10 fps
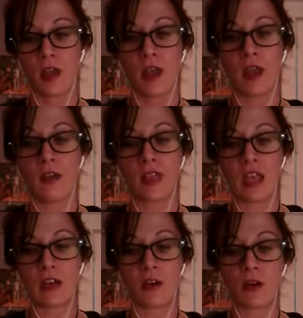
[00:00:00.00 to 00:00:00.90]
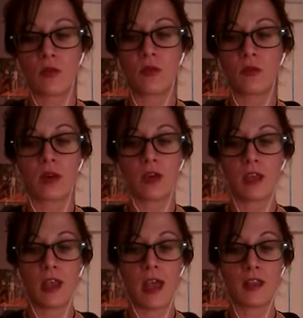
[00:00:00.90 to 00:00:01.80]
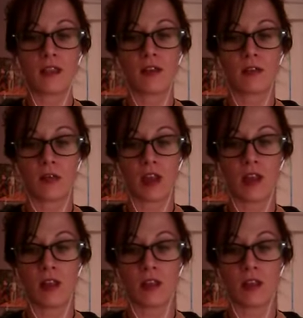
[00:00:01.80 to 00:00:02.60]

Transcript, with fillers: And if they don't yet, there's got